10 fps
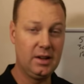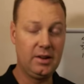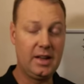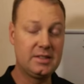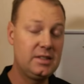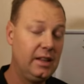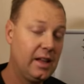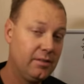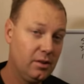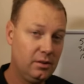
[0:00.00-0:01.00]
uh, at sea
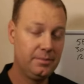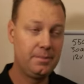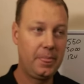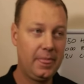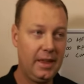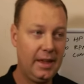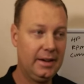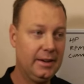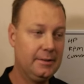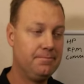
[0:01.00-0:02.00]
level,
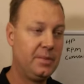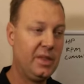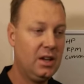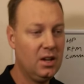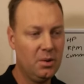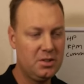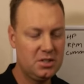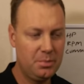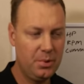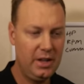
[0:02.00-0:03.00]
and um, which
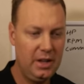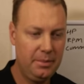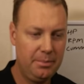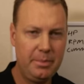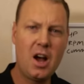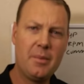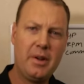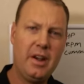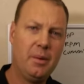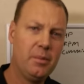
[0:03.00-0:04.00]
is a pretty
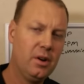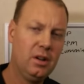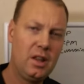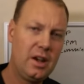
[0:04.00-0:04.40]
common number.